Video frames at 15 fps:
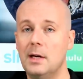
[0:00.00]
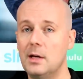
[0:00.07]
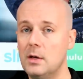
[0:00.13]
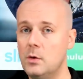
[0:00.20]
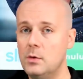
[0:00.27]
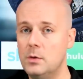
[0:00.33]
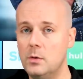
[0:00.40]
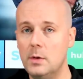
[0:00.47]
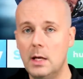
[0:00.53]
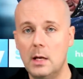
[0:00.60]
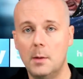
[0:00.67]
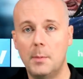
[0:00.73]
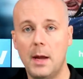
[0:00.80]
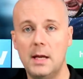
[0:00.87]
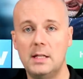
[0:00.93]
You do need
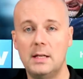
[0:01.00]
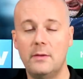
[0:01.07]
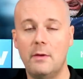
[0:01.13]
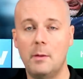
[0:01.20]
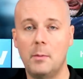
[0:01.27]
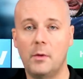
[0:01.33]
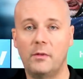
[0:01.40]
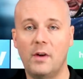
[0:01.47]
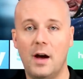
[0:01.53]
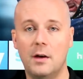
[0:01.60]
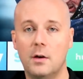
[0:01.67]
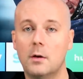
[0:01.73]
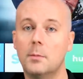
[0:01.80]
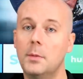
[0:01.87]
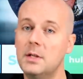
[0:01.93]
a pay TV
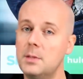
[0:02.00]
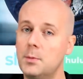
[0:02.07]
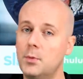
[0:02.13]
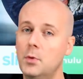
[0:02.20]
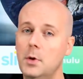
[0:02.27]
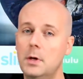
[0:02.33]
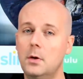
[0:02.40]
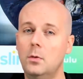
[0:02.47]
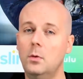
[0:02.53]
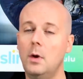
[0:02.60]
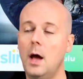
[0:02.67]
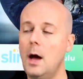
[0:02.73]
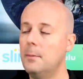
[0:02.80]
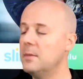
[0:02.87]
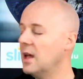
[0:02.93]
provider, but it's a pretty cool
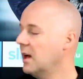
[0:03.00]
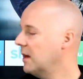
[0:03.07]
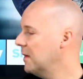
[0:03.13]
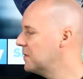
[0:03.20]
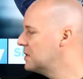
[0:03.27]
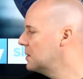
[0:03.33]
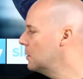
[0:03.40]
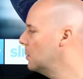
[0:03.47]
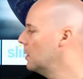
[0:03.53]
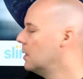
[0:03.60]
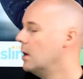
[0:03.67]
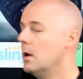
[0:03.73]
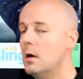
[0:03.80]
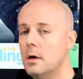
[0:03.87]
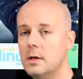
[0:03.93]
app that gives you
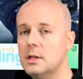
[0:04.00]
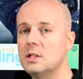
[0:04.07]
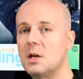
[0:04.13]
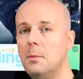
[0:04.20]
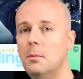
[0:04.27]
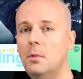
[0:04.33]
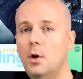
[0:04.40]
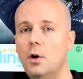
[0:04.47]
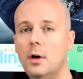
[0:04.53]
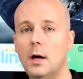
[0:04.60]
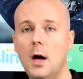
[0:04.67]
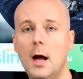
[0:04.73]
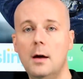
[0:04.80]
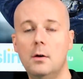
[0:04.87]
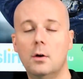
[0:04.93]
some look
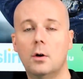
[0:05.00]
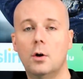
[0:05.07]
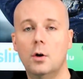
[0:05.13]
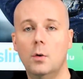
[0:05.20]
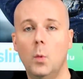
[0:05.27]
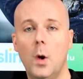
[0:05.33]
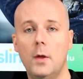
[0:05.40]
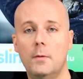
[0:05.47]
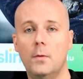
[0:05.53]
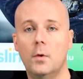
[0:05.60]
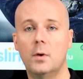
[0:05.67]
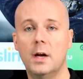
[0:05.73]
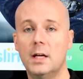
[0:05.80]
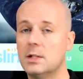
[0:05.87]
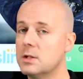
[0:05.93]
at your current weather
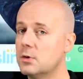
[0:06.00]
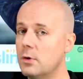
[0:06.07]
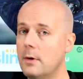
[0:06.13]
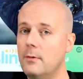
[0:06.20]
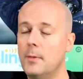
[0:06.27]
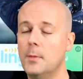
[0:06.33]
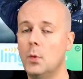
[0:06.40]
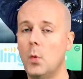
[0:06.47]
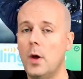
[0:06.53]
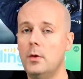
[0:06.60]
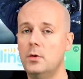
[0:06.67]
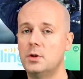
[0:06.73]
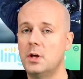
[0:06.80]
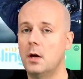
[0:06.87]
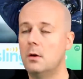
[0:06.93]
forecast straight from the
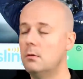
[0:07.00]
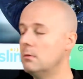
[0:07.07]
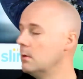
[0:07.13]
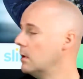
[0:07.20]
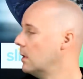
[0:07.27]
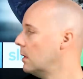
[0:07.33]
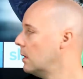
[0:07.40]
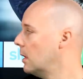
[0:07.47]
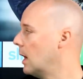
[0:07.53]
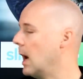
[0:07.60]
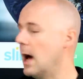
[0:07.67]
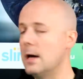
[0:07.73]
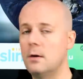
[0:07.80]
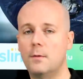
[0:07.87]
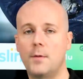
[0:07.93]
Weather Channel
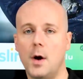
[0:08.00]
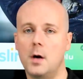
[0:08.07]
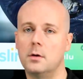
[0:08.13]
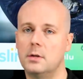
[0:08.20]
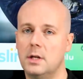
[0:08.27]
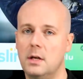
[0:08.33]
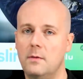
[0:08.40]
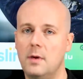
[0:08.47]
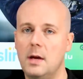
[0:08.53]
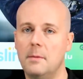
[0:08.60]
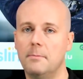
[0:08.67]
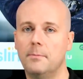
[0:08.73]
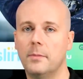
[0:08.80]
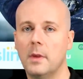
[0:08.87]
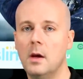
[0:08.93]
on your Fire
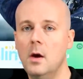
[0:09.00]
TV.